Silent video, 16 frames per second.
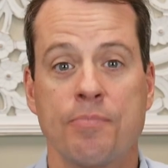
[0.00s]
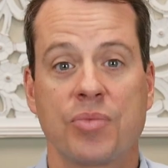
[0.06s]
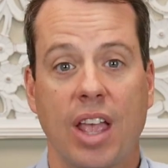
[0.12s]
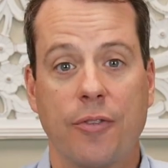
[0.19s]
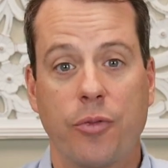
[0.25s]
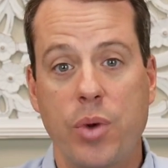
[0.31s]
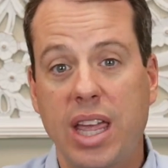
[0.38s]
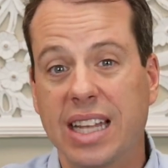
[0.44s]

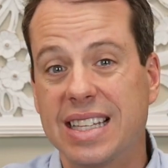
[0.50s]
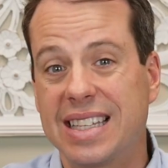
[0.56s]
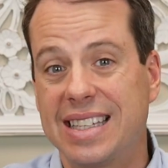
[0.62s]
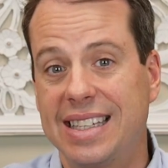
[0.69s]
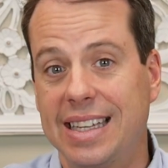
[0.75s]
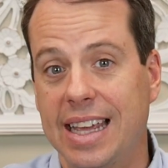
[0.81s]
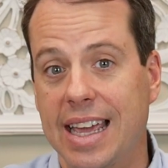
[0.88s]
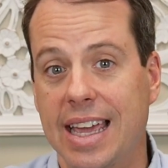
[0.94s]
If we can
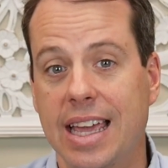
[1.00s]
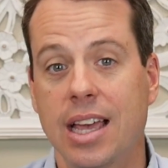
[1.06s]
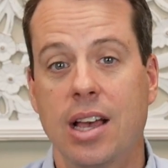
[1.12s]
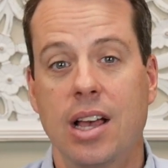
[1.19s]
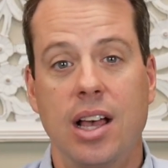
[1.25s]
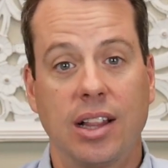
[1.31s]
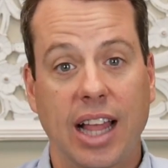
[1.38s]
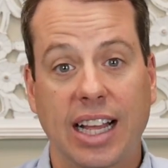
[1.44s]
see
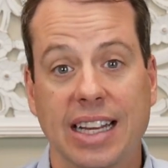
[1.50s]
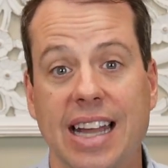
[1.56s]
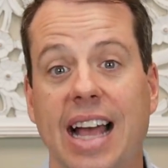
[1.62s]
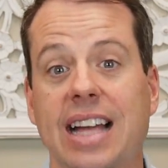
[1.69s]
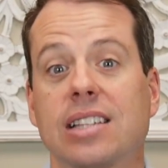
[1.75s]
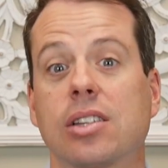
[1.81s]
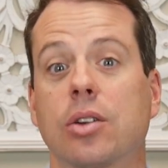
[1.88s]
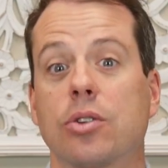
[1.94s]
like a
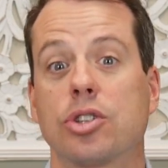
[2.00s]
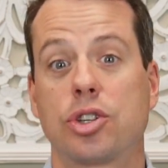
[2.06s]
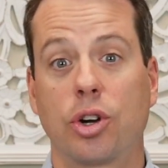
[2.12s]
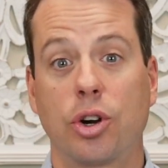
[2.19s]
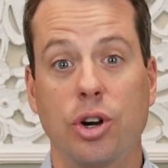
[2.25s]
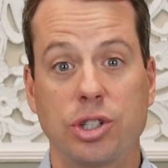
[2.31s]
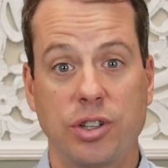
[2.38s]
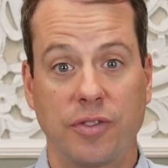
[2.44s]
nice little
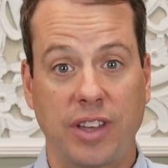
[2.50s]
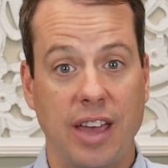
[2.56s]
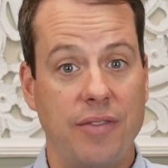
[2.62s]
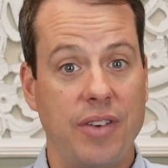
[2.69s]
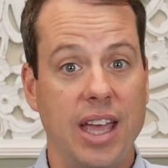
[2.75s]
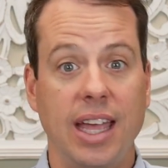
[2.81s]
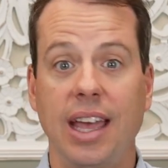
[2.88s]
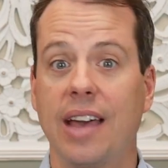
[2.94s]
surge of
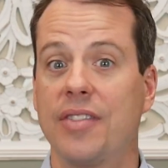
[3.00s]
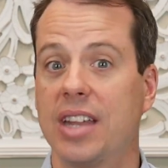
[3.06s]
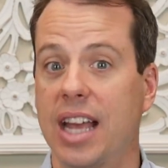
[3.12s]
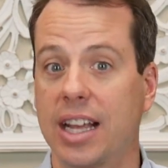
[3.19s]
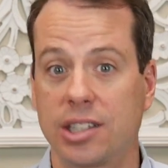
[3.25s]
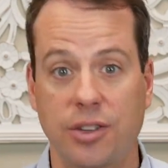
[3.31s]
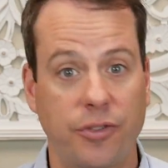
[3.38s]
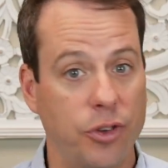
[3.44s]
giving in the
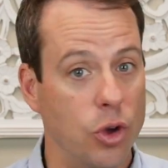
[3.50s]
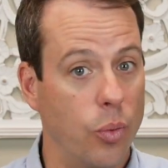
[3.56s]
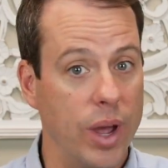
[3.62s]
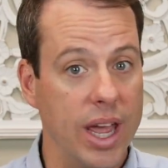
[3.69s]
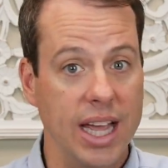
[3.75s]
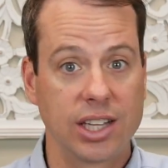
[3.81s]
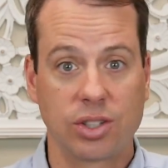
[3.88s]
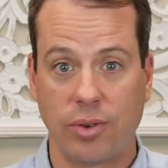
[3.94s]
next few
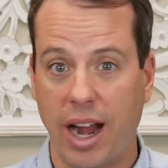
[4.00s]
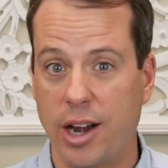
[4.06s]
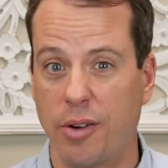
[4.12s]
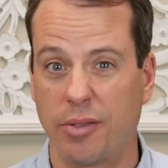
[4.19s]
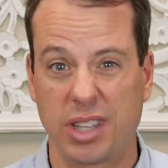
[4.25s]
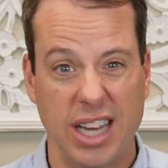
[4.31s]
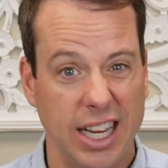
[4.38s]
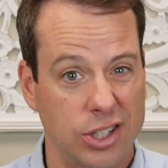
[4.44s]
weeks, right,
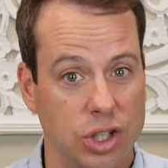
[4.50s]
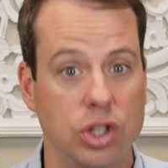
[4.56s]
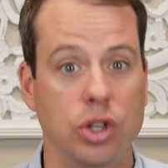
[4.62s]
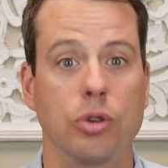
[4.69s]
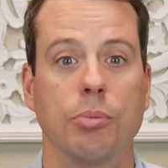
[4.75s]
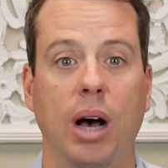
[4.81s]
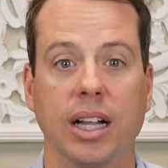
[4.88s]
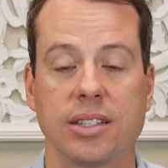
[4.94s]
over the next
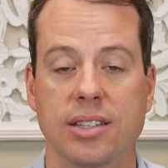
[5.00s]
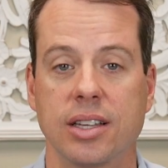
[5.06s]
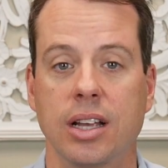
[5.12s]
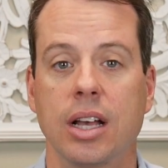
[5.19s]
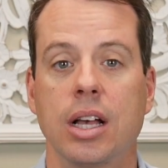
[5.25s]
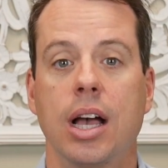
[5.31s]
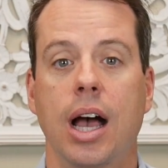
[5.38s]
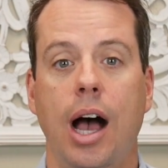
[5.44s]
2 months,
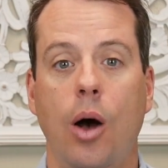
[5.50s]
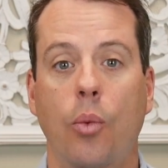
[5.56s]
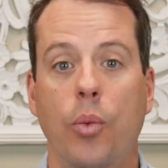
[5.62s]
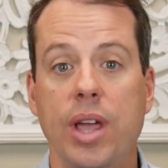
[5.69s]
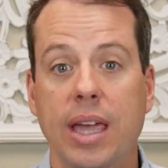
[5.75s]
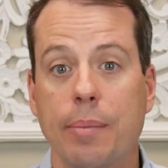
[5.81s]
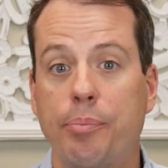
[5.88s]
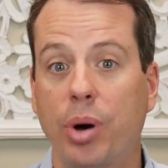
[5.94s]

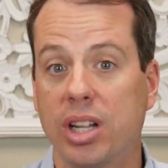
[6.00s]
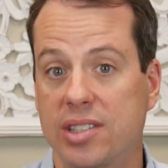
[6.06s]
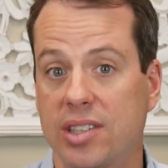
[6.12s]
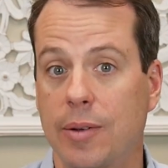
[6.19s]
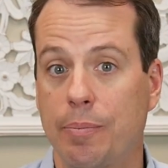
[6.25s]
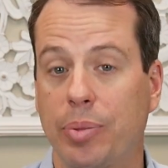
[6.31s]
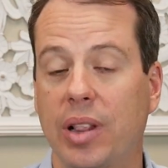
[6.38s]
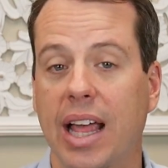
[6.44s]
we can put
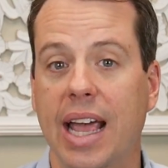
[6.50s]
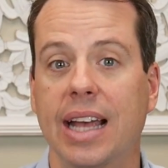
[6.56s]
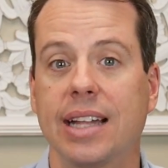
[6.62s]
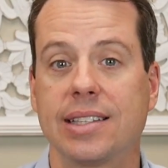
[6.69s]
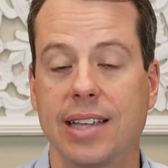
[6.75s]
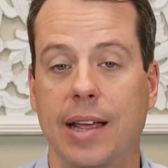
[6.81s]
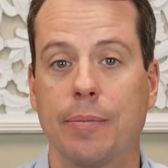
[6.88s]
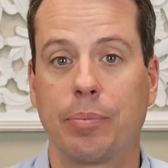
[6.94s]
some
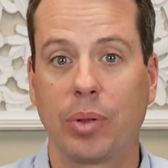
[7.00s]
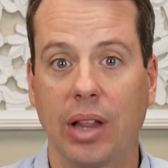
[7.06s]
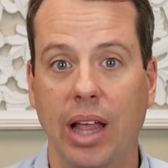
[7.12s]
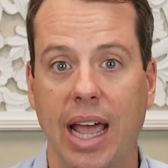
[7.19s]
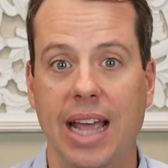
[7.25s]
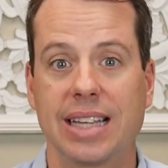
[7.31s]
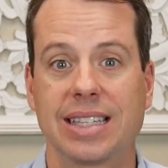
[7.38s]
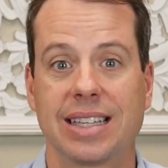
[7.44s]
plans in
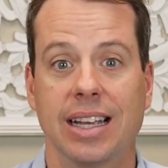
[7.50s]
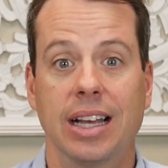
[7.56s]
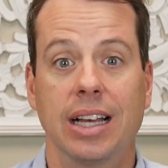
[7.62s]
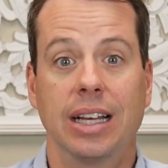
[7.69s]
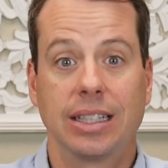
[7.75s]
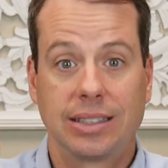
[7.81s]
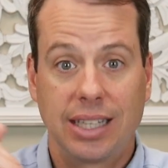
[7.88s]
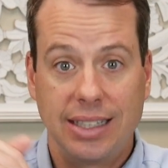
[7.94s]
place
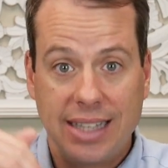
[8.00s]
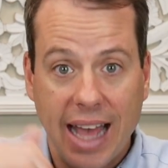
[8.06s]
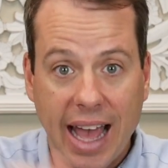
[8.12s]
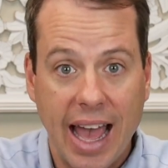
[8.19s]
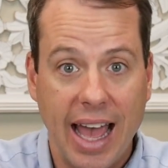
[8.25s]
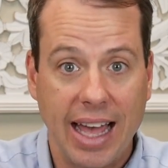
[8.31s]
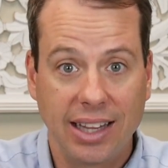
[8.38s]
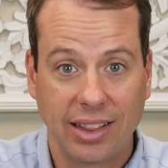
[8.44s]

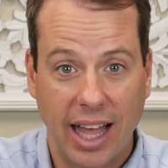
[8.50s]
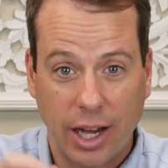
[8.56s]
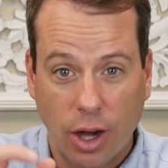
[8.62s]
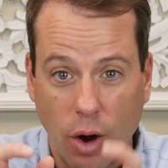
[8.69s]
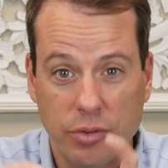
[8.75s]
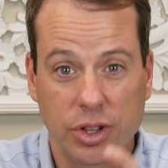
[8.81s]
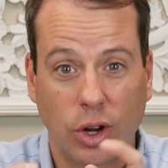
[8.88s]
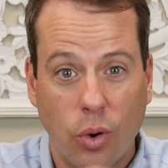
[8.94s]
today, like
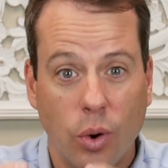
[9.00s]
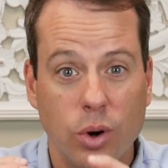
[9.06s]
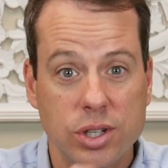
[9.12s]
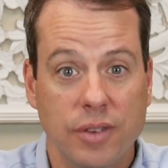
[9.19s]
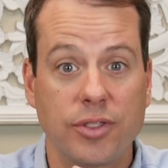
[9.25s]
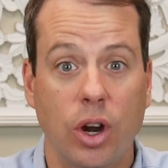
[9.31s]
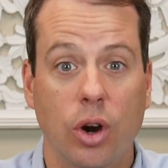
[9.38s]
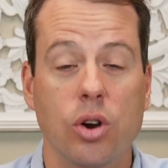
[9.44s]
over the course
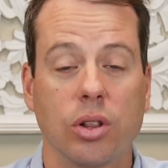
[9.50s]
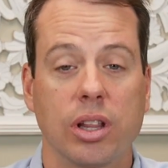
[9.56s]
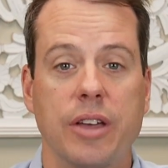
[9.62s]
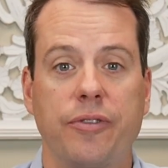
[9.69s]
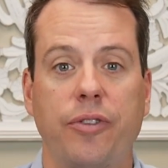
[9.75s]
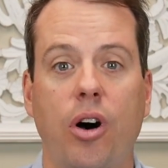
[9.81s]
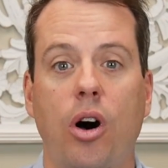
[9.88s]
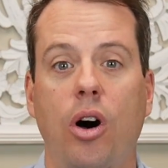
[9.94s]
of the early
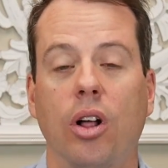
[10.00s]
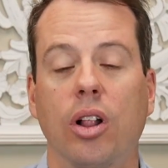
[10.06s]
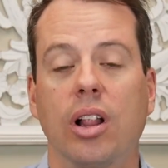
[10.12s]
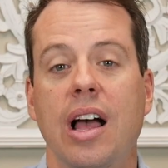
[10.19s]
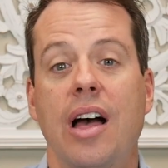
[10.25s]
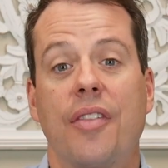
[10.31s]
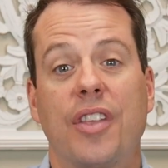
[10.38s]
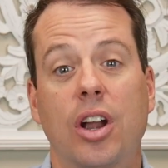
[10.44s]
fall,
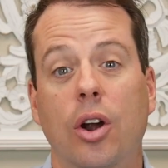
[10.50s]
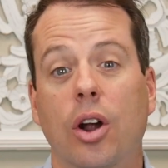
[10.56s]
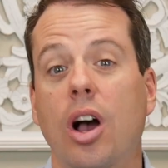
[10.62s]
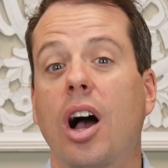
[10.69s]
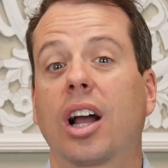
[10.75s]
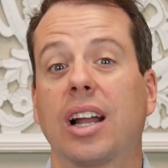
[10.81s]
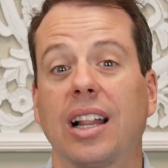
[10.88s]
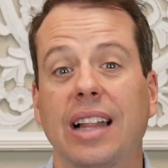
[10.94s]
that are
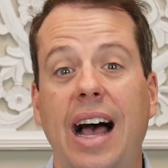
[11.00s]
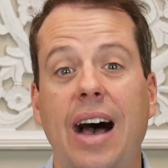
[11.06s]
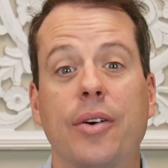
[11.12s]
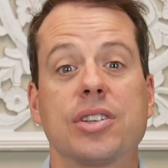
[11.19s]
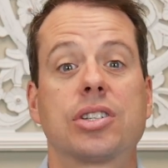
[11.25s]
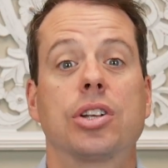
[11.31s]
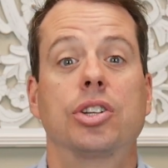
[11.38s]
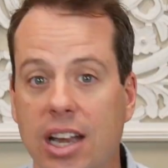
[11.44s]
going to allow
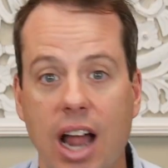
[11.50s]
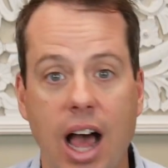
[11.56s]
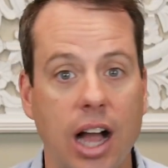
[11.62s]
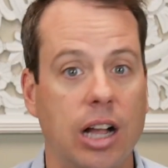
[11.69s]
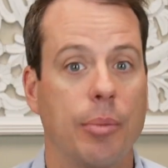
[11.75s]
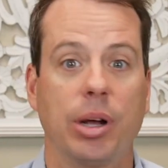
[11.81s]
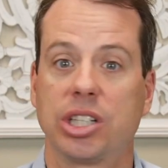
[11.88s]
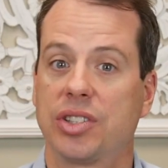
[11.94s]
us to
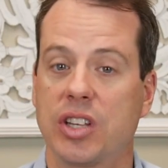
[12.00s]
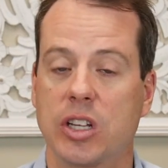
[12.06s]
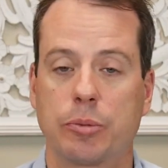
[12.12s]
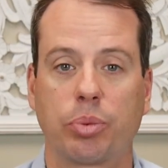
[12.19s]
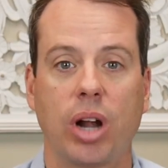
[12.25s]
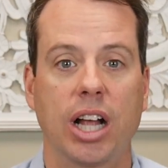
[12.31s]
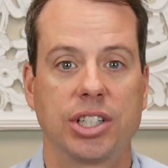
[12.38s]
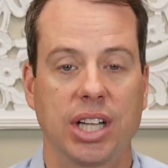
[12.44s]
knock a bunch of these
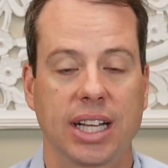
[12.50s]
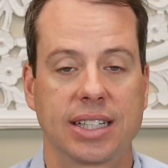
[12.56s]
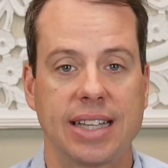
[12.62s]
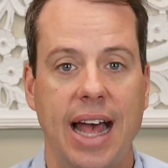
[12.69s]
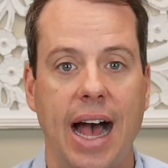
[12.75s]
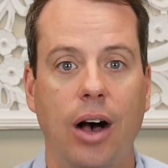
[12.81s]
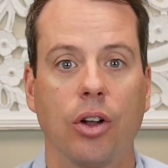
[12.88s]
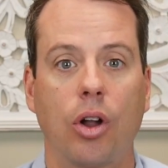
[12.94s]

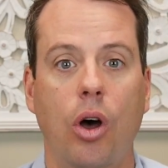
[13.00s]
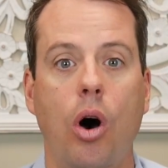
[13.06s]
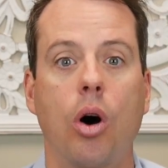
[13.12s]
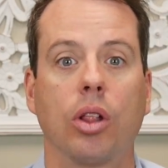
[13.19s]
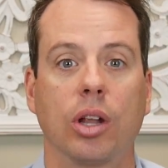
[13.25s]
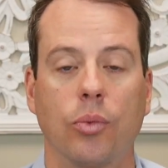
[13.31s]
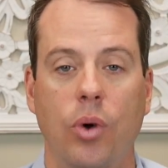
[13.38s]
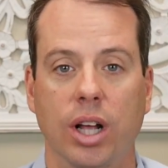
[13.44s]
projects out
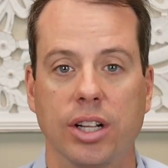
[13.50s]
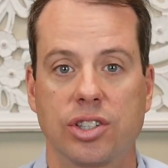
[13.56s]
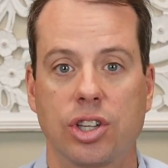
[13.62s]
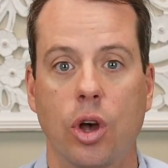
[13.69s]
all at once.